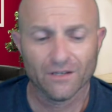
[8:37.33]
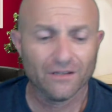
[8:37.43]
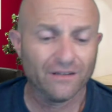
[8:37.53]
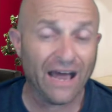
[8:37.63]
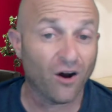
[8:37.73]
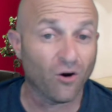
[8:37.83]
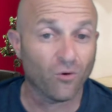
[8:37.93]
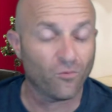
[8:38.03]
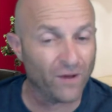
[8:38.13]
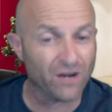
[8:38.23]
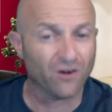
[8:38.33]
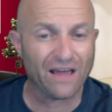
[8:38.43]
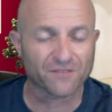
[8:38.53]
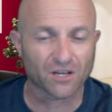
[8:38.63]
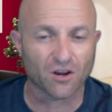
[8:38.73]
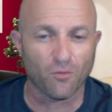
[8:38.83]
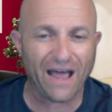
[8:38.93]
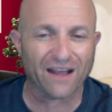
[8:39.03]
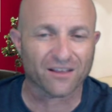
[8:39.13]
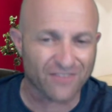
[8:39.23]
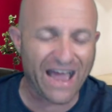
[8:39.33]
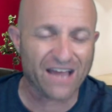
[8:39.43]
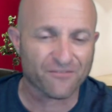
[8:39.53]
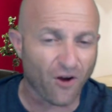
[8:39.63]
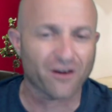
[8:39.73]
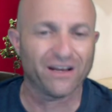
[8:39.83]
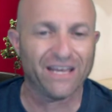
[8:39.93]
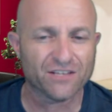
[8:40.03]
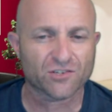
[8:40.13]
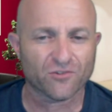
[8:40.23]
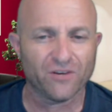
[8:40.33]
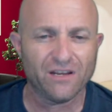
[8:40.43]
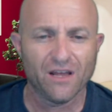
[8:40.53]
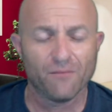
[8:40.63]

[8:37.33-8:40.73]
Now, we don't have to go back that far in history,